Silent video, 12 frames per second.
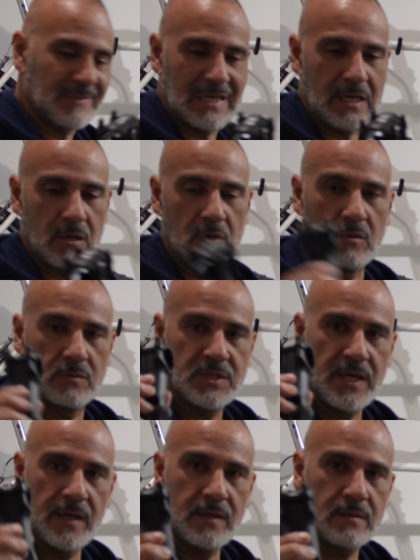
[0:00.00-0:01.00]

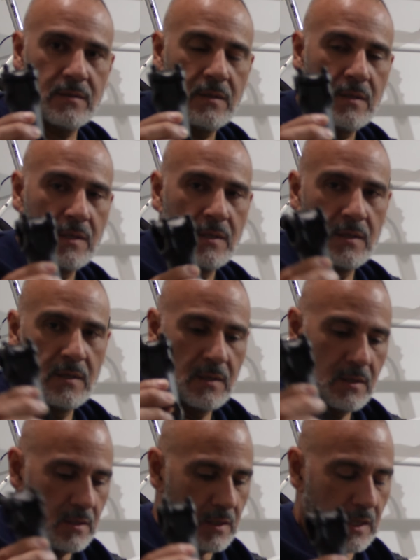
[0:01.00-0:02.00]
10
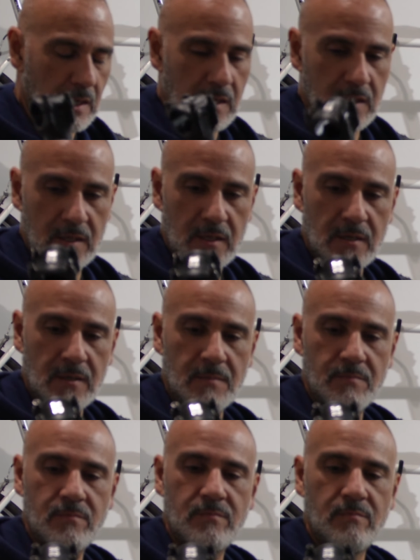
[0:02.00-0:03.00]

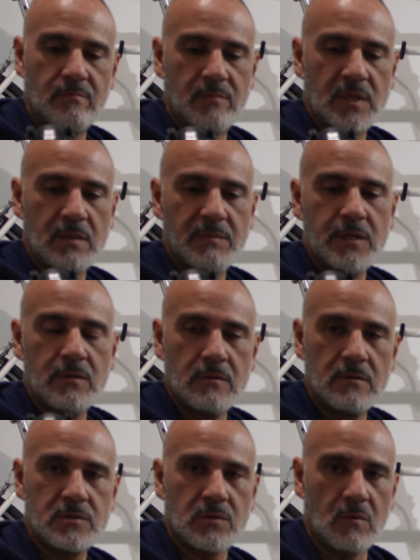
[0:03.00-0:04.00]

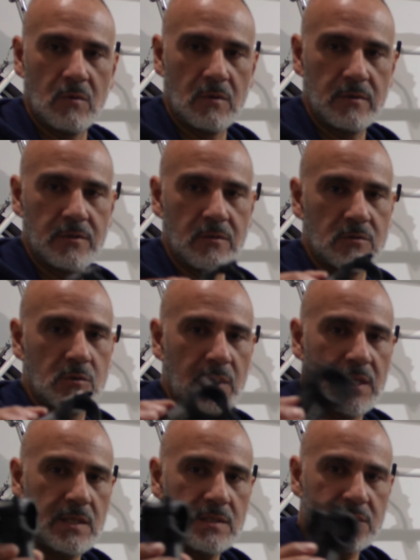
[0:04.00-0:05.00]
millimeters or
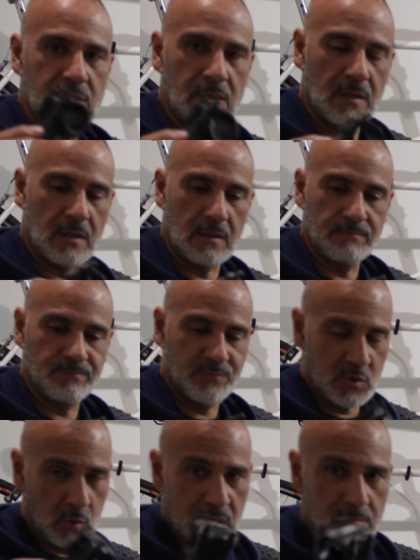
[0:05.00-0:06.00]

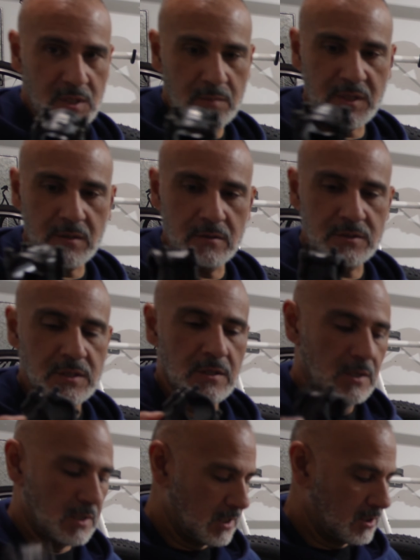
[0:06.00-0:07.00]
20 millimeters,
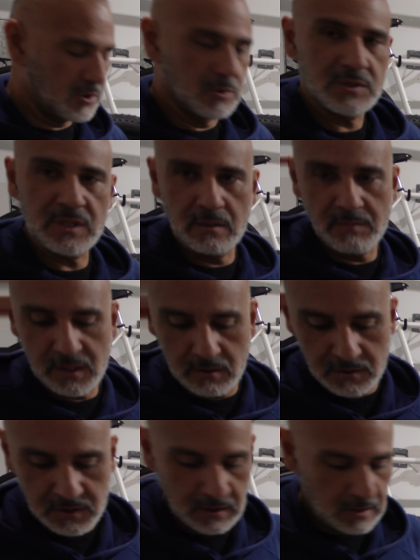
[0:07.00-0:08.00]
2
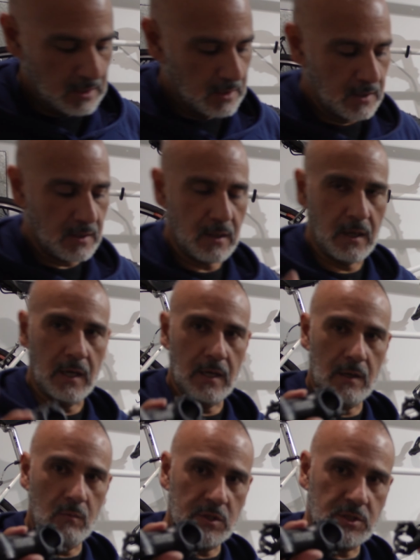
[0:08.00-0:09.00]
centimeters,
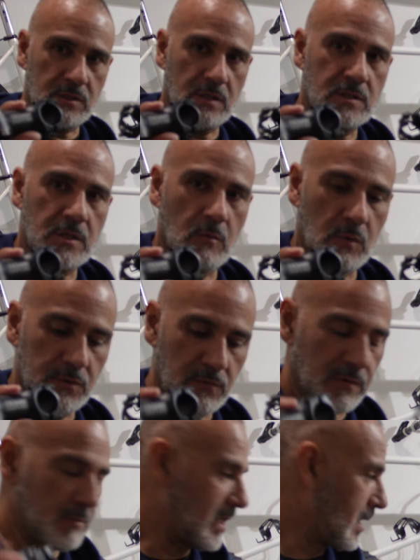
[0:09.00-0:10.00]
which these here will do
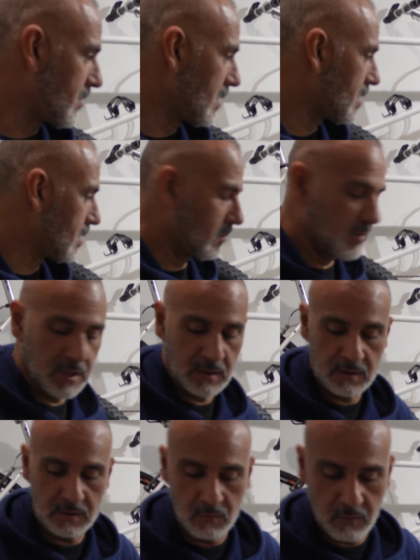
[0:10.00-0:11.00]
for me. I think it'll
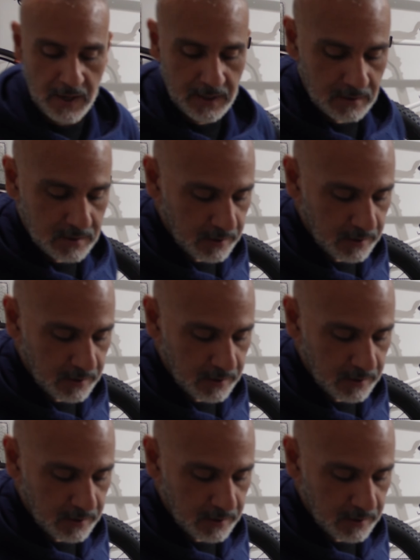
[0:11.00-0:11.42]
be the right